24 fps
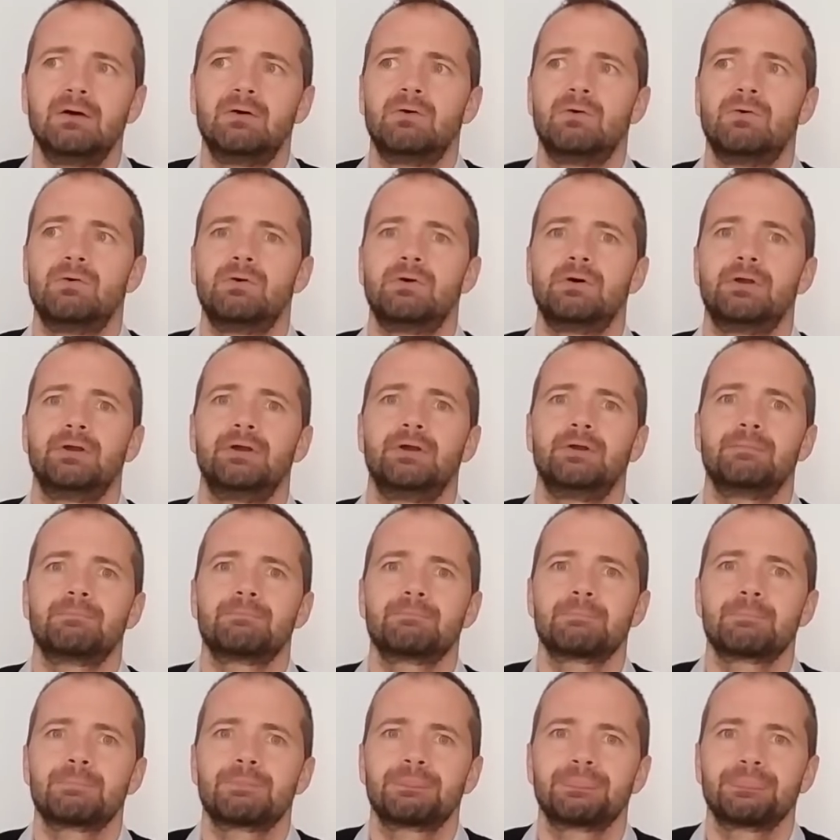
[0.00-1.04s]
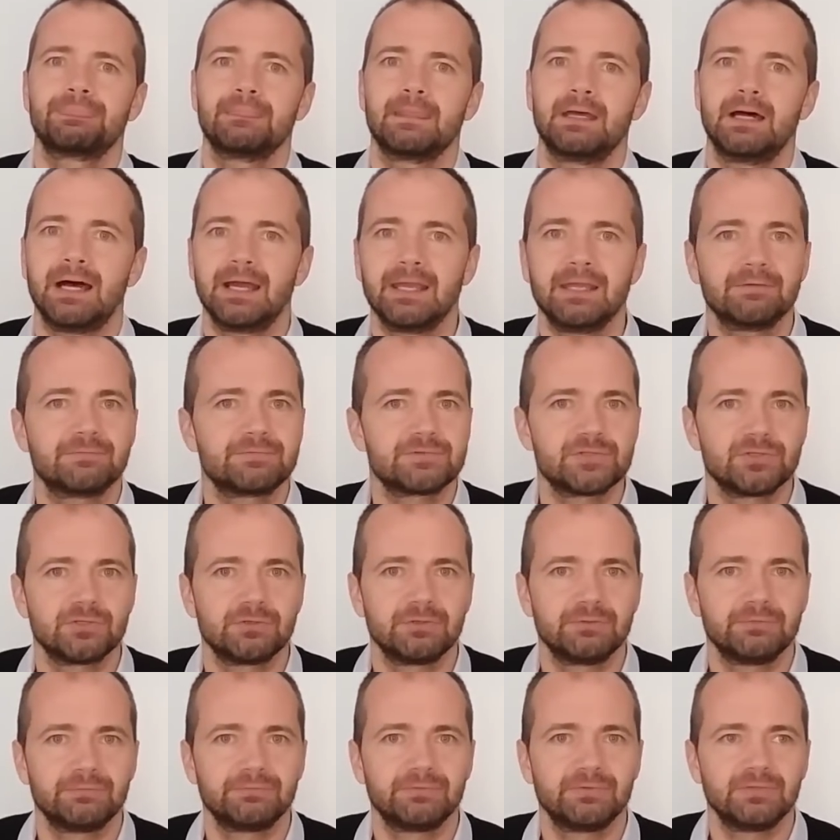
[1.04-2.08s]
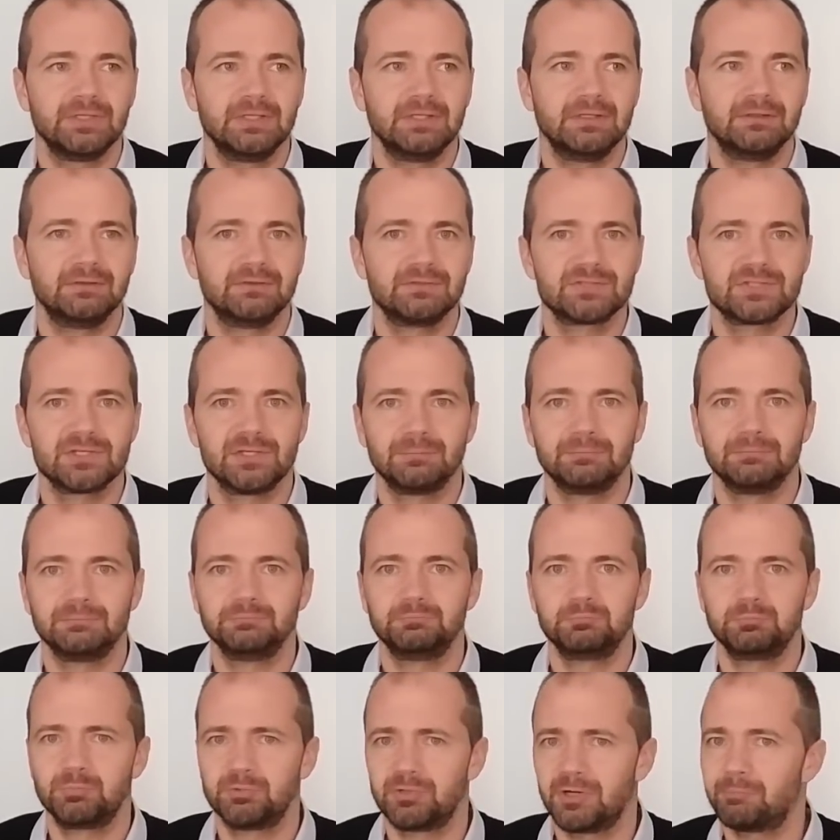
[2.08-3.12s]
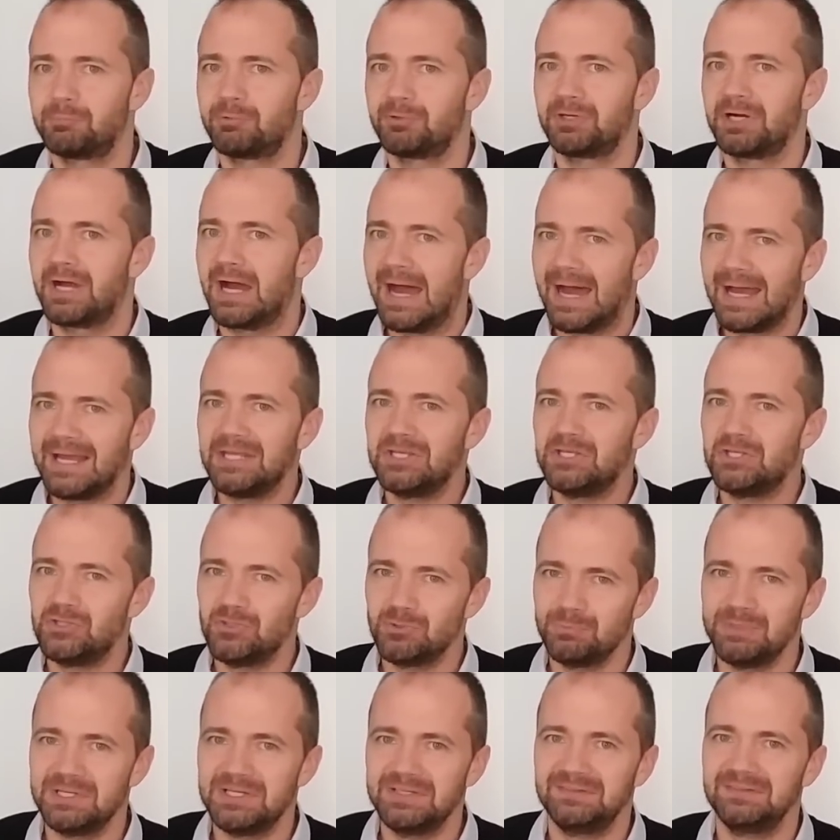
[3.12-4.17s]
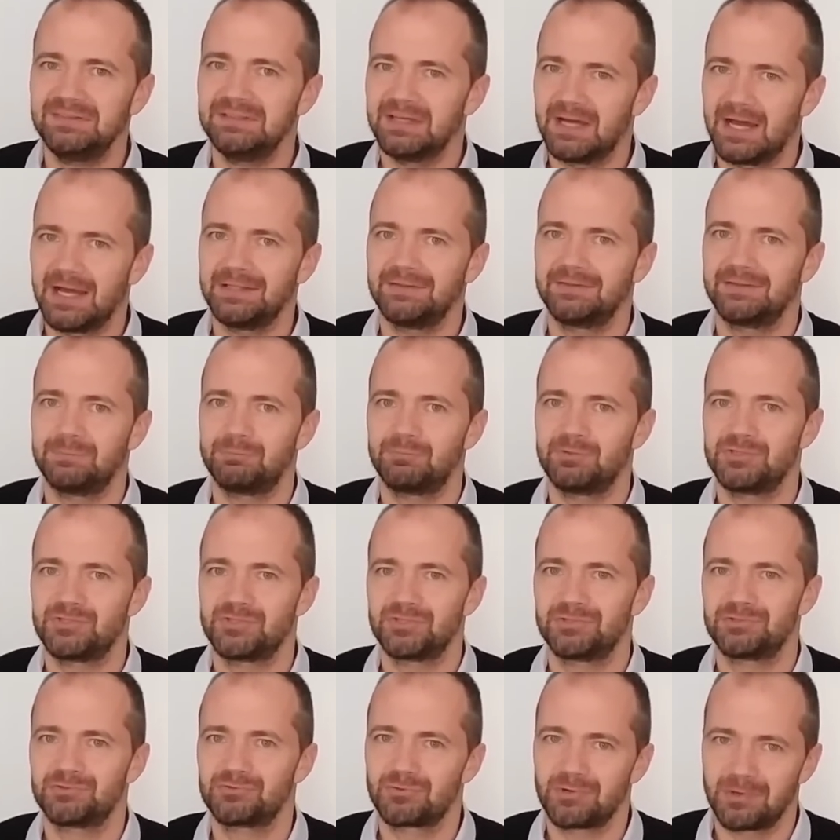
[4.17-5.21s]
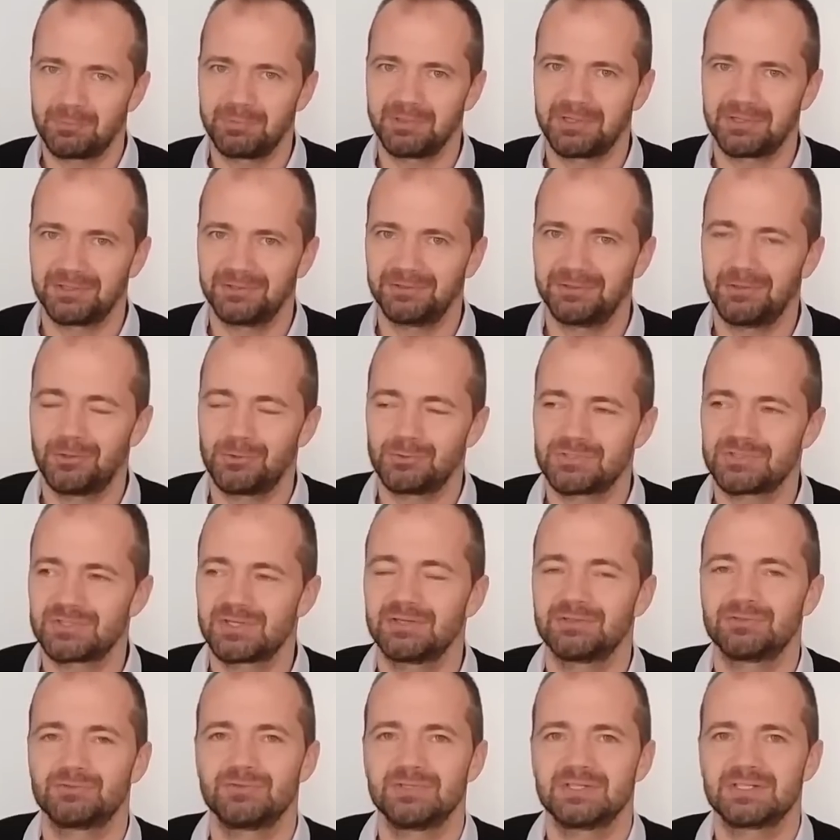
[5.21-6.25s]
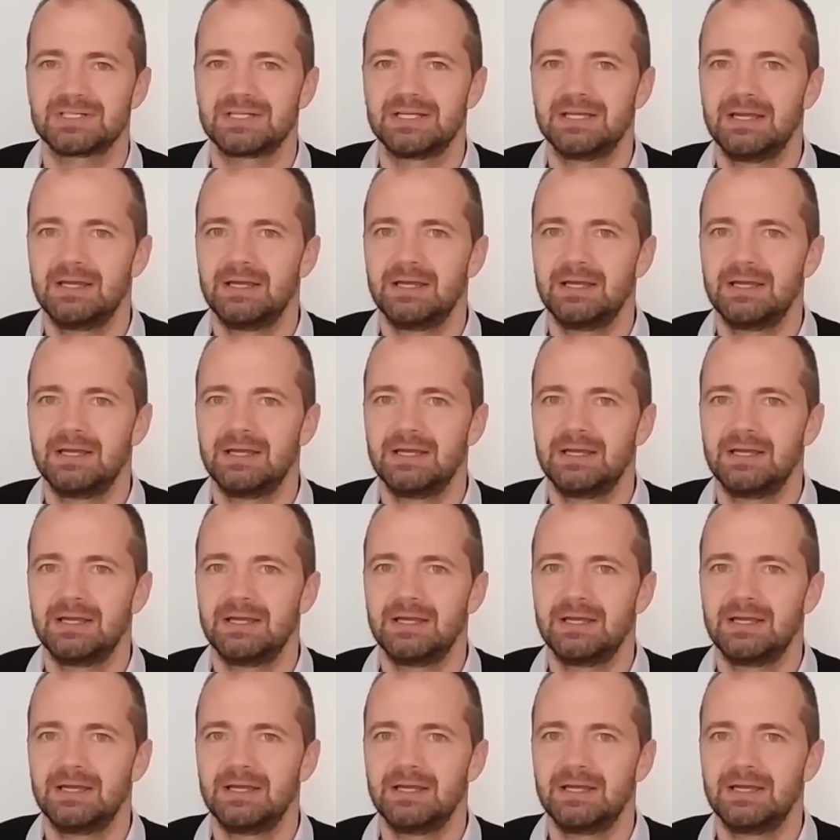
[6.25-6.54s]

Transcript: Or I have served in some proper high humidity, high temperature tropical host countries.